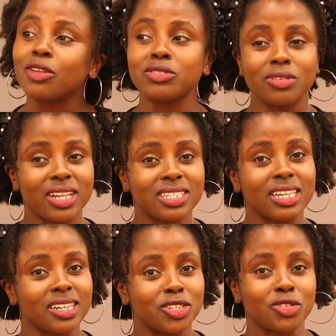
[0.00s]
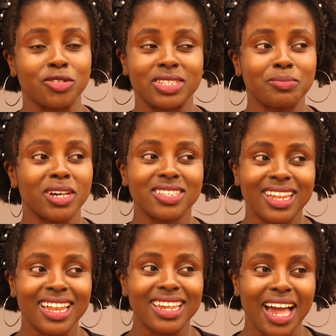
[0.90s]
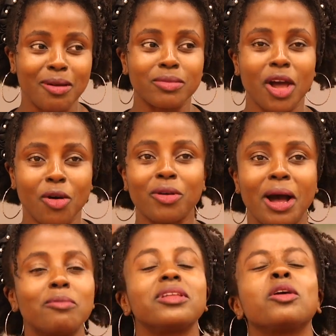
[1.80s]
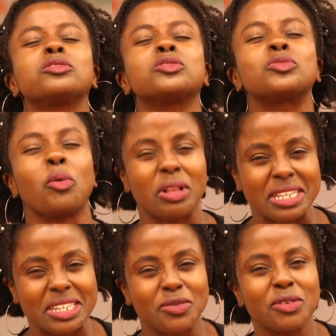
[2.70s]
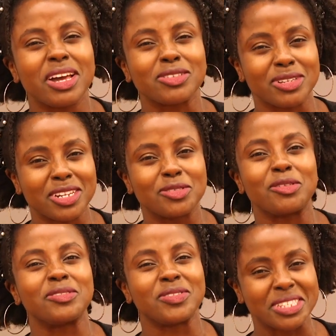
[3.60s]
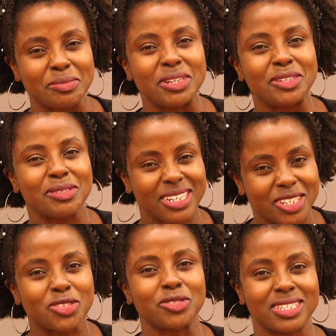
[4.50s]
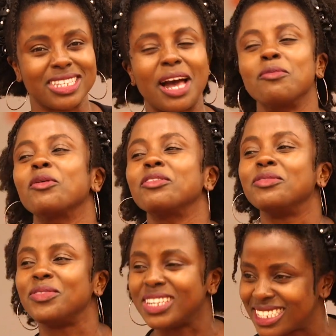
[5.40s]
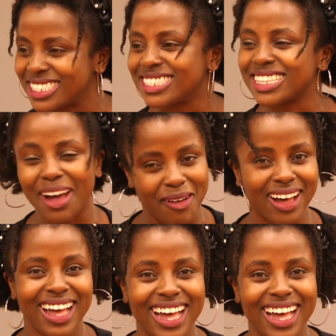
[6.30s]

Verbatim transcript: And also let's create shorts. Personally, I'm now, I'm now sold. If you guys are trying to convince me to create shorts, I'm convinced, sour.